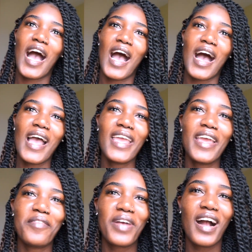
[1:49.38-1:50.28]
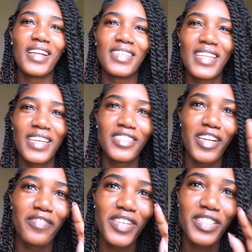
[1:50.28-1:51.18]
I am kind of like
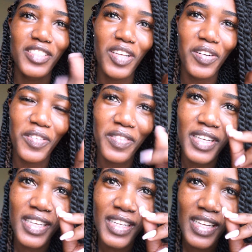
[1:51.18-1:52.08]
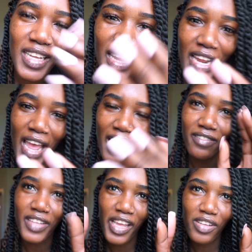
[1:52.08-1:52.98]
nervous, so, and I
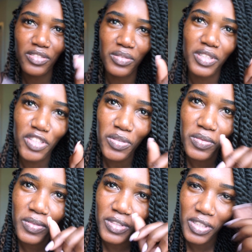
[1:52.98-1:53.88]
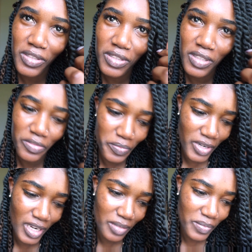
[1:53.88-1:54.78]
have nails on too, so it's going to
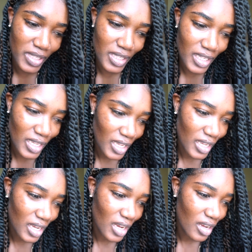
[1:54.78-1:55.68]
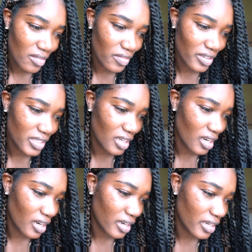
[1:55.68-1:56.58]
probably be very
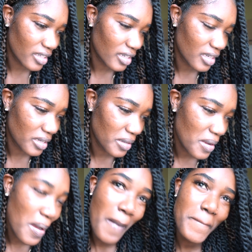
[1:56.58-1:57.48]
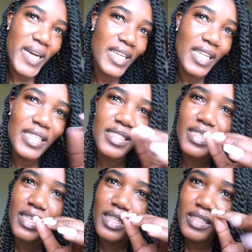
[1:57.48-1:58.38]
hard. But let's
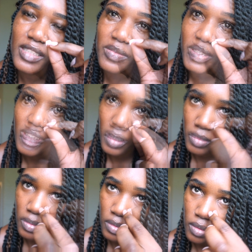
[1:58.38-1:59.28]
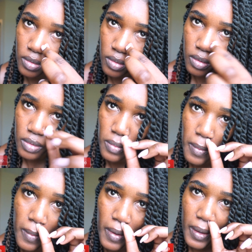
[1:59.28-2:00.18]
see, let's see what's up. So let me,
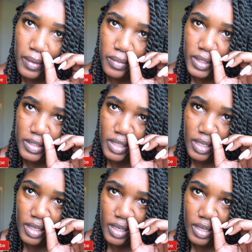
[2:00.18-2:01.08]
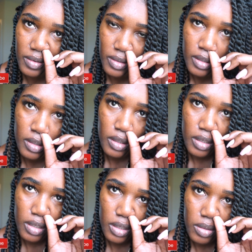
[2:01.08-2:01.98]
how do I take it out?
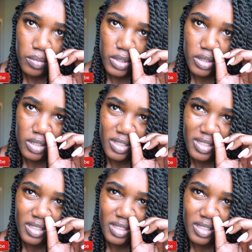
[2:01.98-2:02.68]
Push